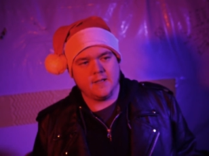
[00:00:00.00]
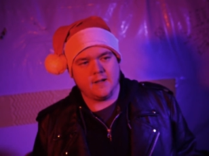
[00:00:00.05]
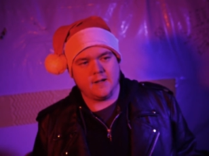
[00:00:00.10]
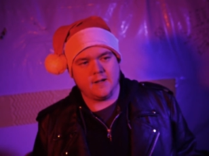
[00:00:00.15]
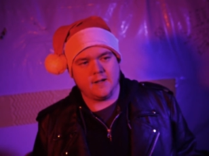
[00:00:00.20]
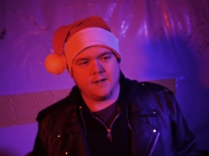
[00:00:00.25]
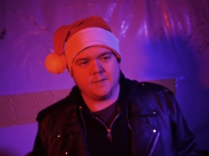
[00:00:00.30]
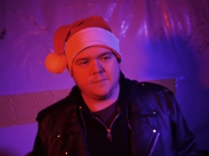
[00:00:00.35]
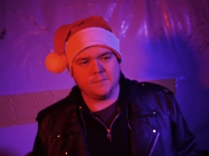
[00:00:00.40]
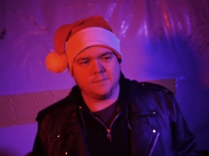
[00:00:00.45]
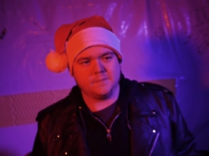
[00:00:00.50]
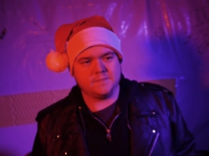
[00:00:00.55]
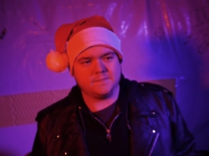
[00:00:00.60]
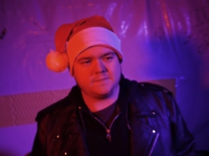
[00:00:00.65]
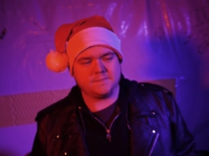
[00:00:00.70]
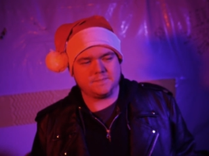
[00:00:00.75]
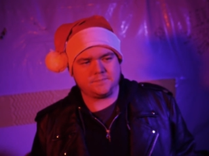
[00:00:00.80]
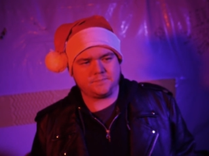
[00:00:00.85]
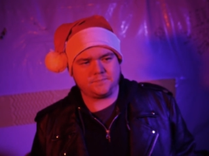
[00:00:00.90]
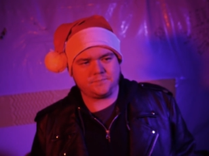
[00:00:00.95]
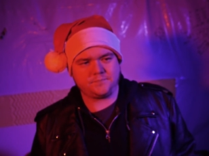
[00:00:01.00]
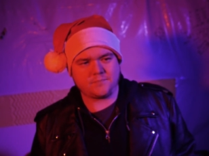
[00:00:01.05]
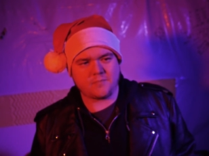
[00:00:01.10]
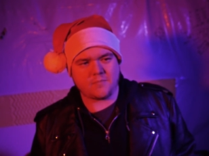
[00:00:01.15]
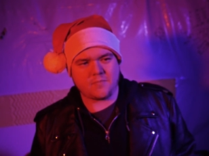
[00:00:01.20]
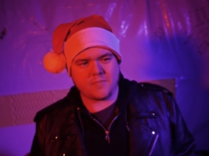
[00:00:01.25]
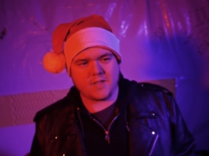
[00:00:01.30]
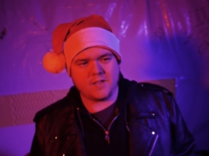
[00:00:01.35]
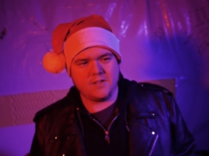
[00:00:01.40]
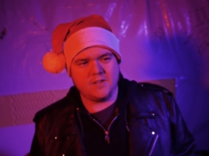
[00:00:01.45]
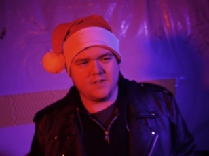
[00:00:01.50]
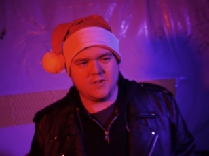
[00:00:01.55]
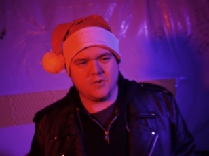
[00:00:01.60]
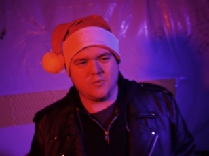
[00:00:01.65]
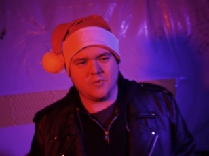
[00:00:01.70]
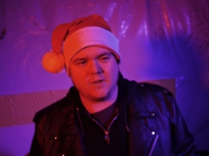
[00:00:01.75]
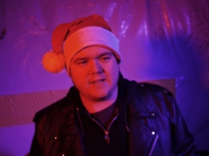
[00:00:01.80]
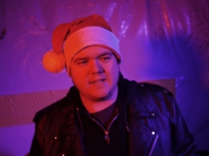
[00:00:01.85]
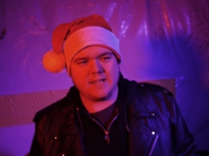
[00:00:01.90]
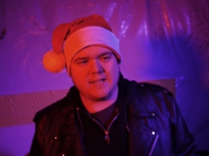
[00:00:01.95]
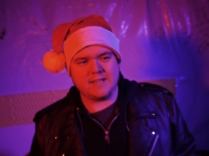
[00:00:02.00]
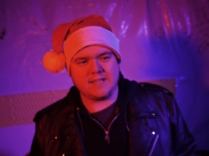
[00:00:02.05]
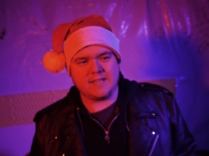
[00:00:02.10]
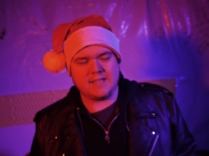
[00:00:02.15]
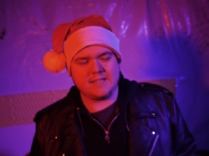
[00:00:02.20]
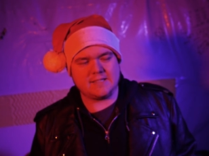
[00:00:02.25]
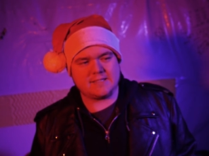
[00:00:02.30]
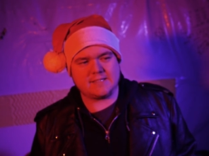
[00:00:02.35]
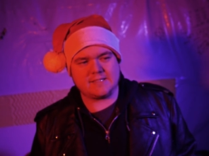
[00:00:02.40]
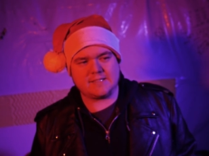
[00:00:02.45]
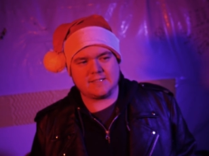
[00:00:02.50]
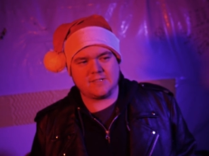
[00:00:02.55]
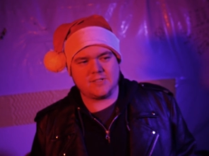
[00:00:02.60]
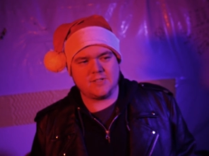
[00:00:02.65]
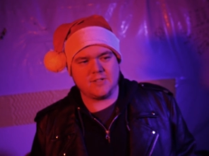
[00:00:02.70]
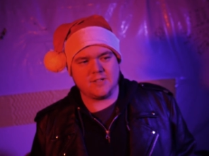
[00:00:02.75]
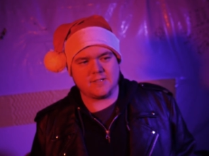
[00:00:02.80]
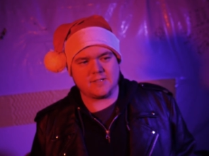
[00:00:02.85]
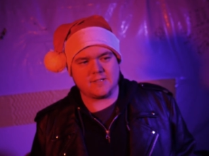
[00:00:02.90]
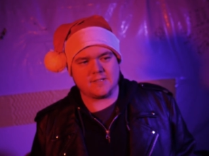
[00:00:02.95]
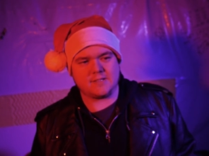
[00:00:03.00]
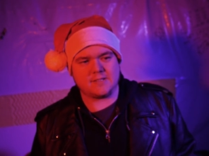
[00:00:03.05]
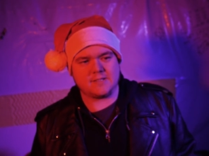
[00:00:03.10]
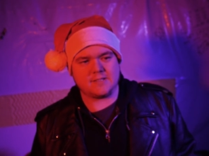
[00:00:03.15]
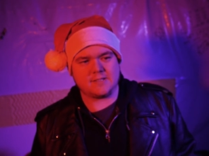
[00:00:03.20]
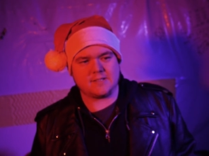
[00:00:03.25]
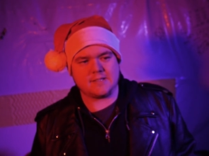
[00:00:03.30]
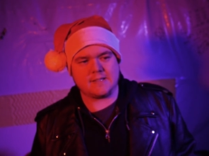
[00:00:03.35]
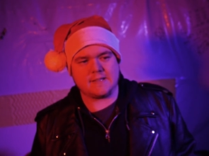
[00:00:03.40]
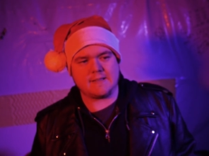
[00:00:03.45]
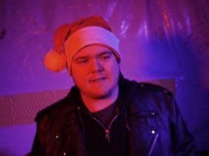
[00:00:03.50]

Um, you know, and it, it's just,